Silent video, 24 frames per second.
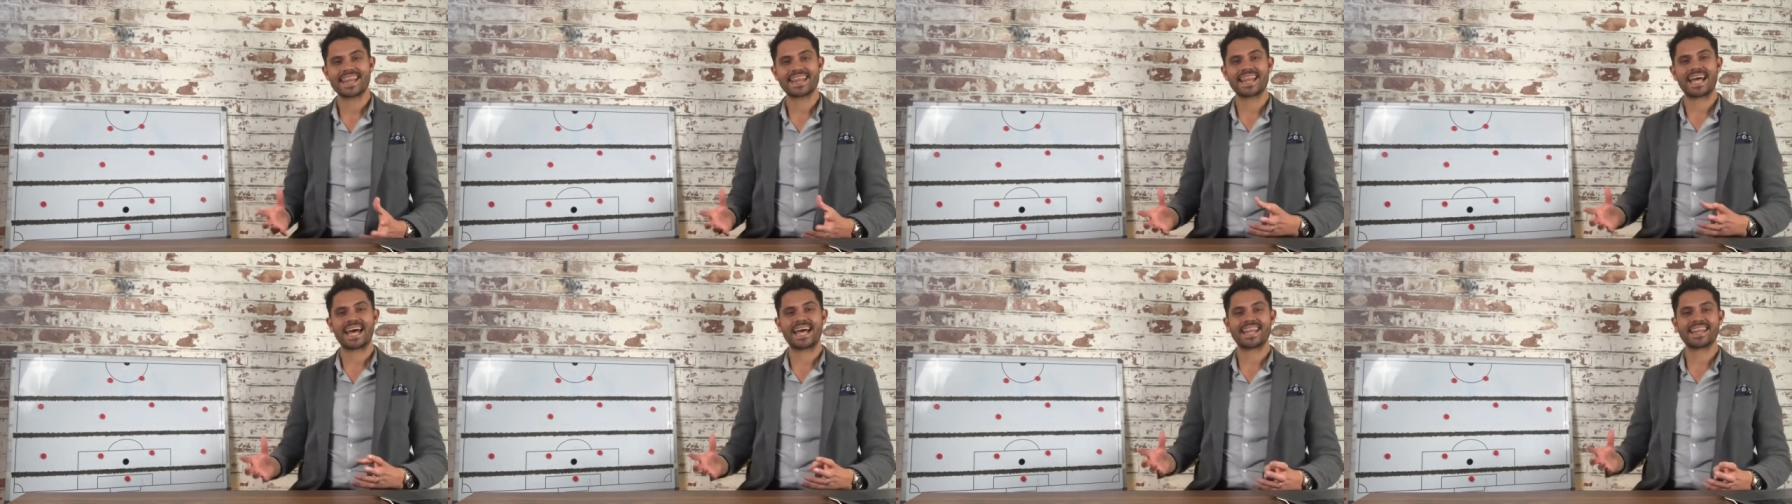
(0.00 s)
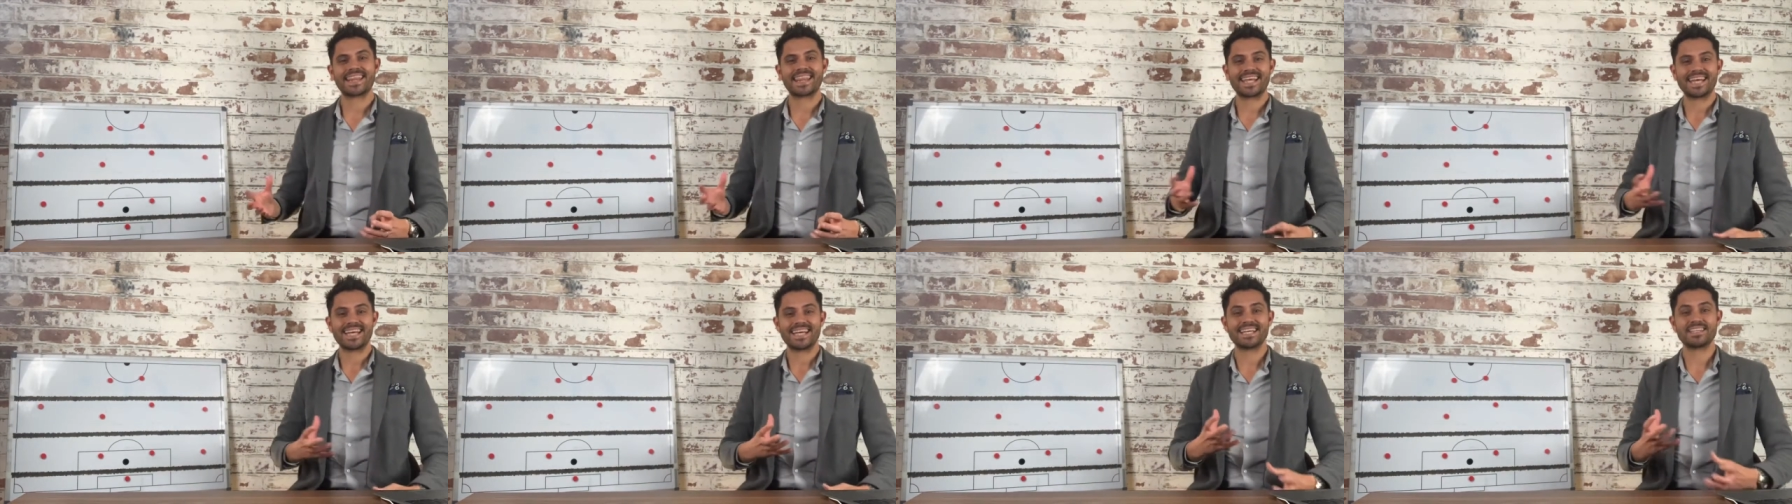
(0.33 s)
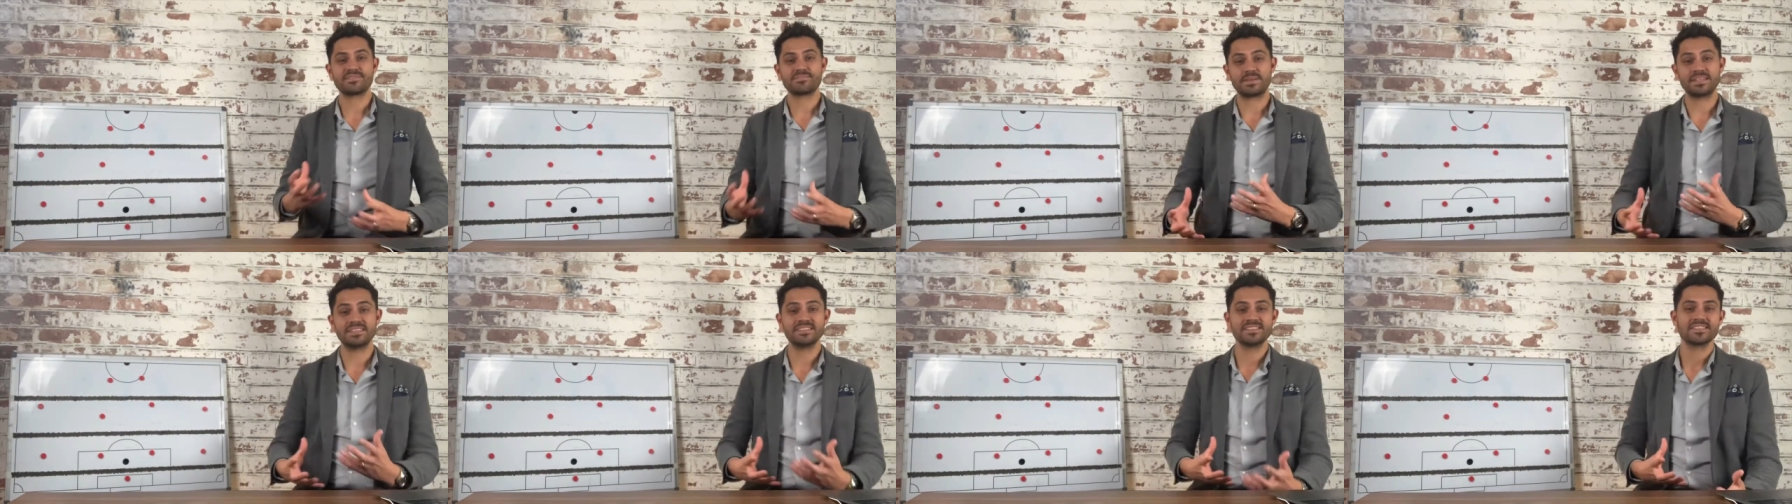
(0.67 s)
that there has
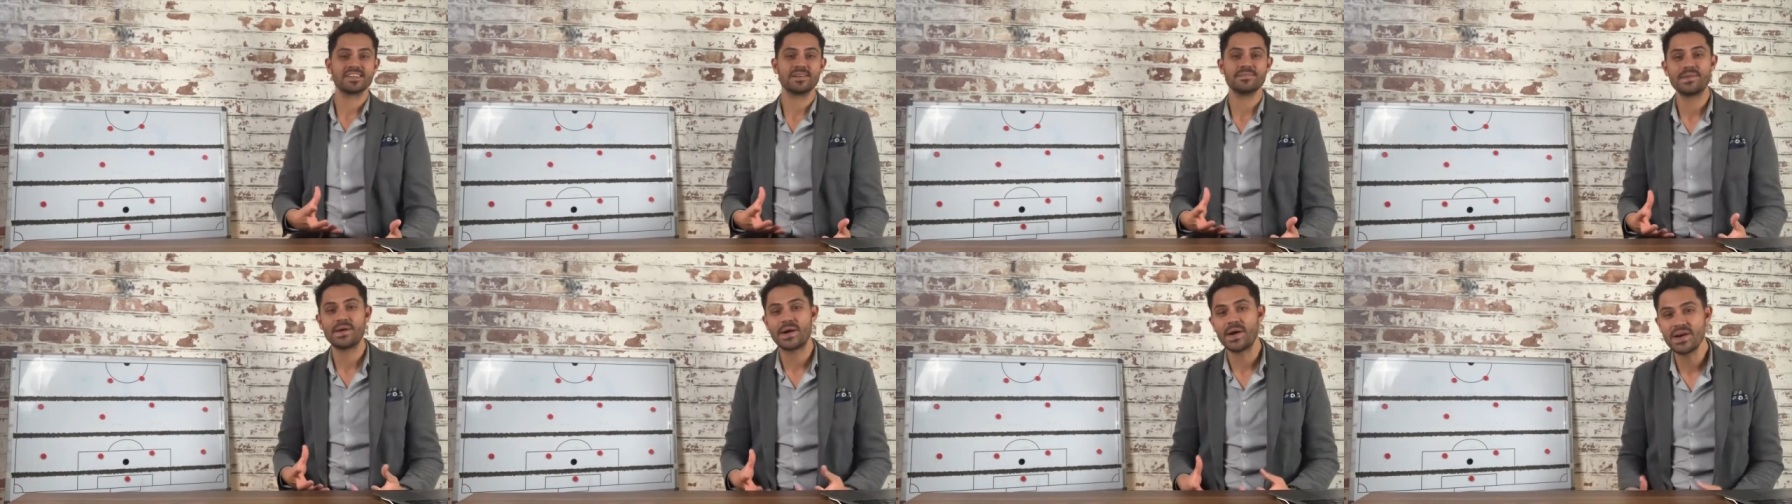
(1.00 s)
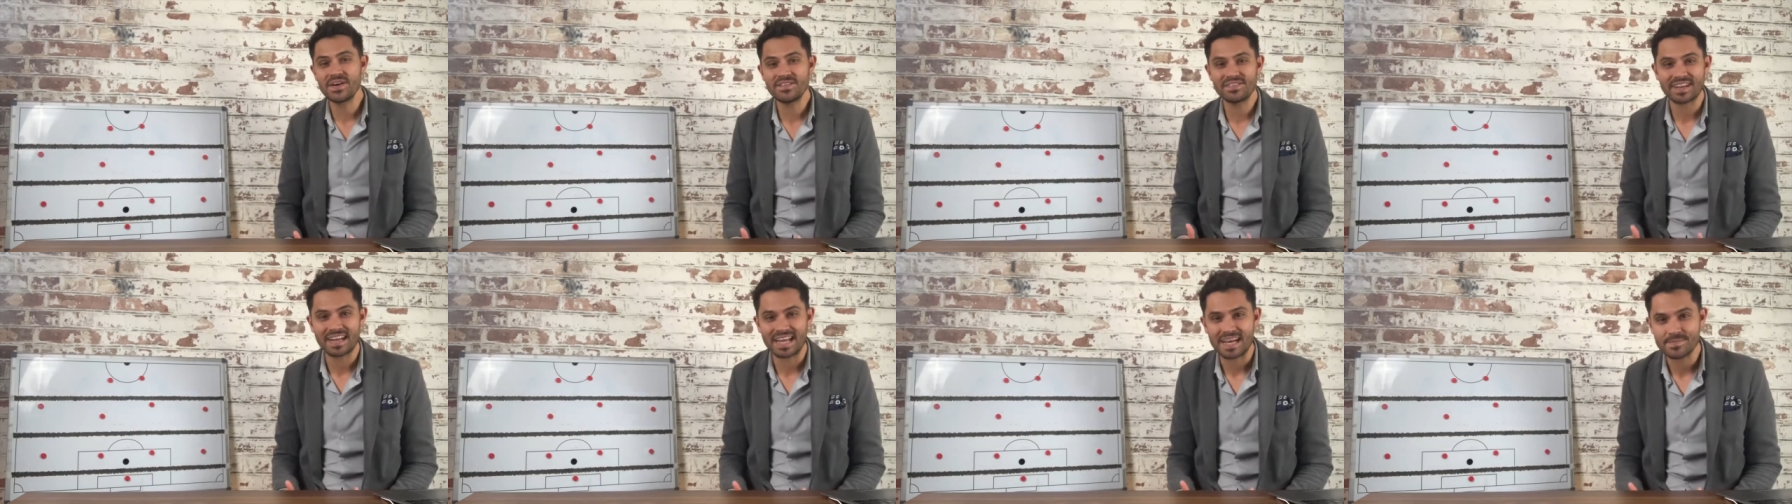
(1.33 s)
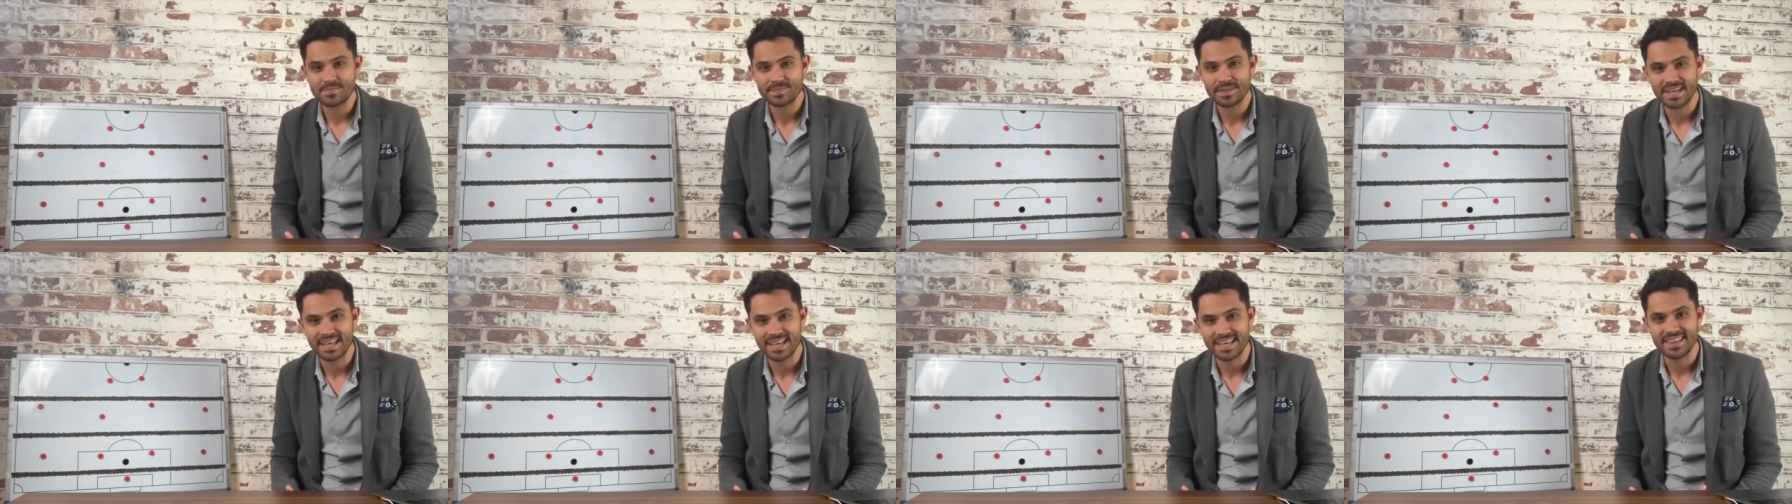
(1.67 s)
been some
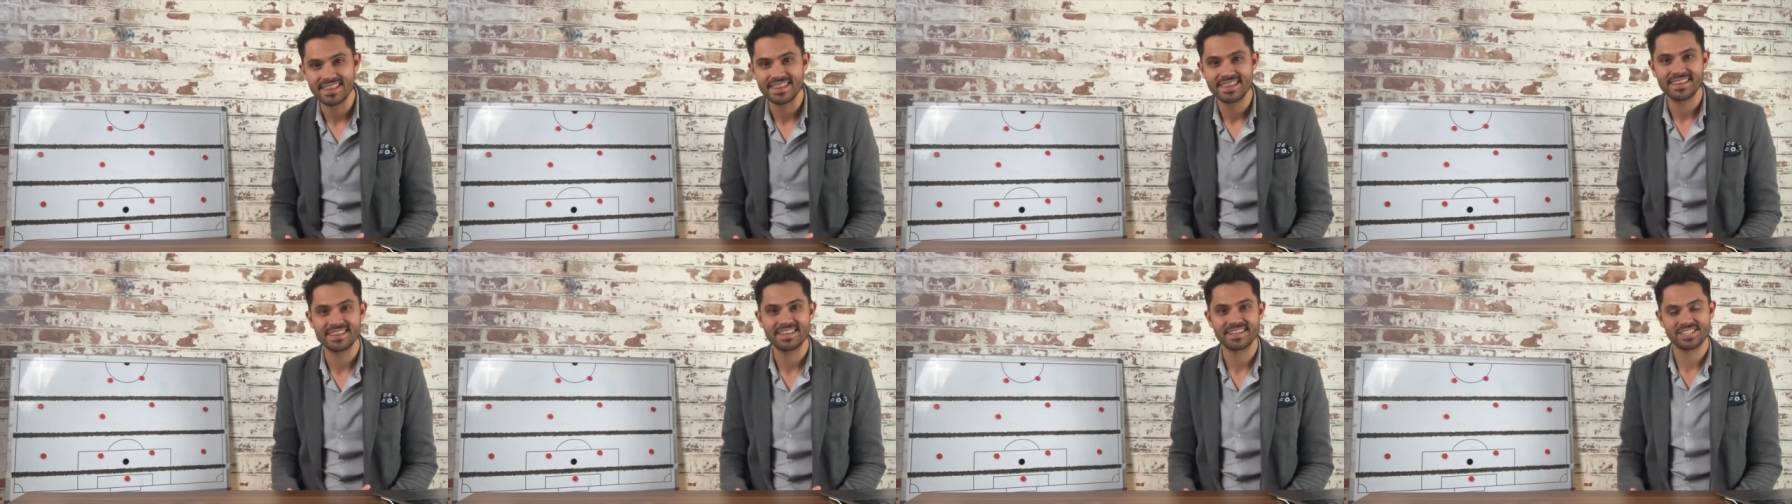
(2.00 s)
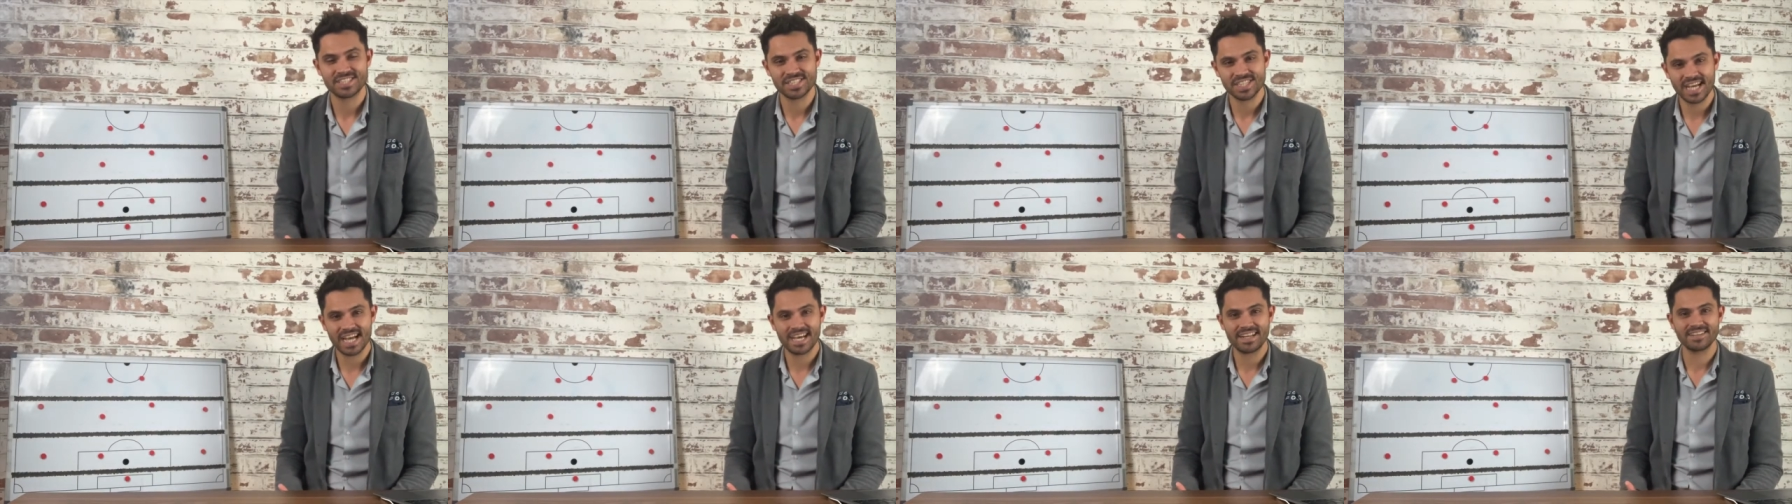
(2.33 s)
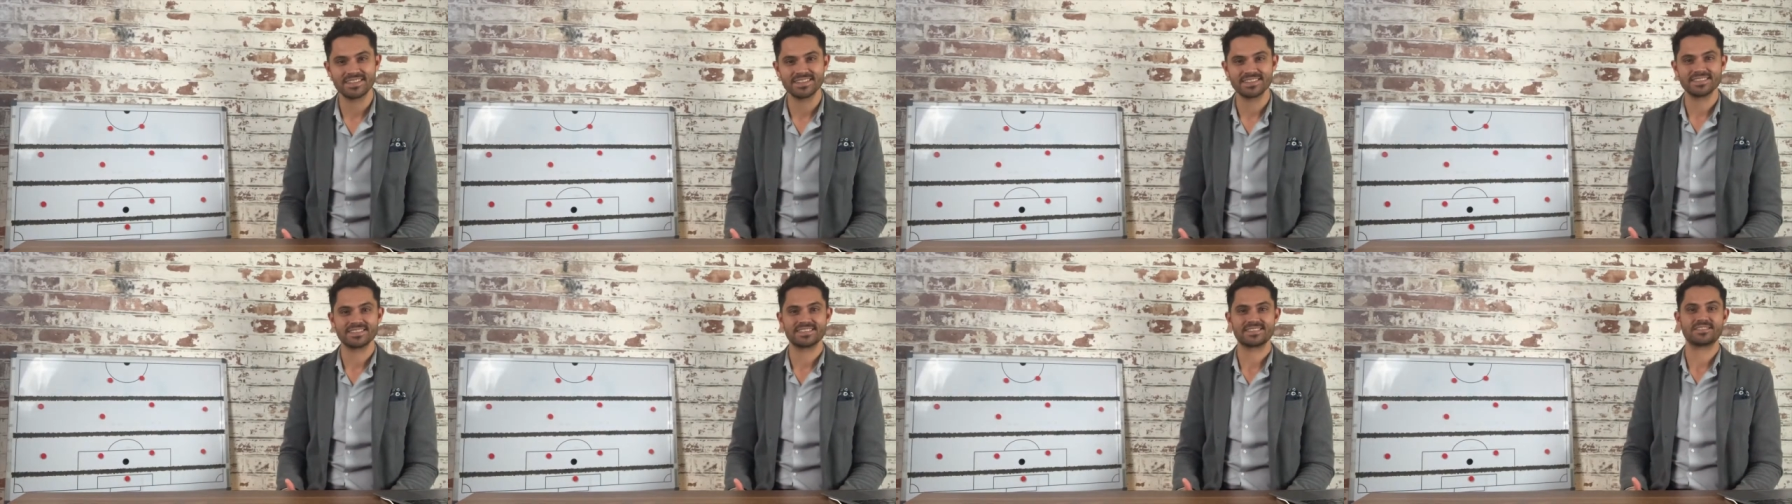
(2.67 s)
overlap in the channels.